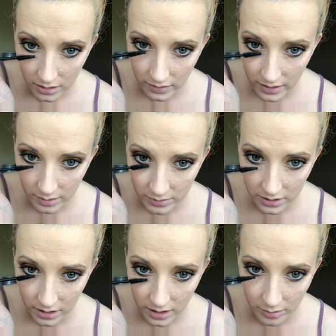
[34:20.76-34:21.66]
And then I'm
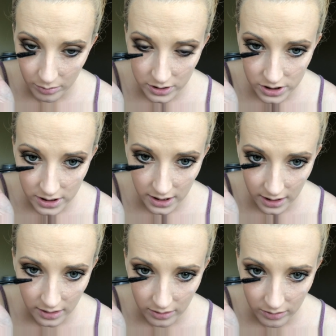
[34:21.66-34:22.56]
just kind of brushing
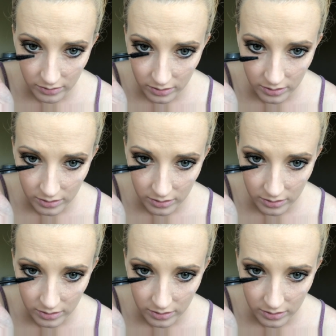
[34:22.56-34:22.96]
down.